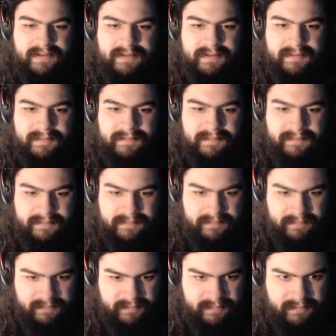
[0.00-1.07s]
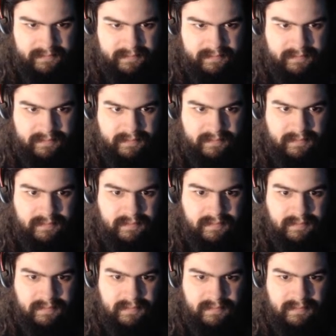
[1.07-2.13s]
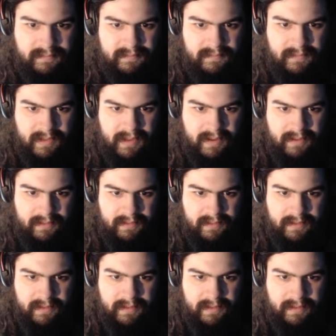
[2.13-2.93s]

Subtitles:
[no speech]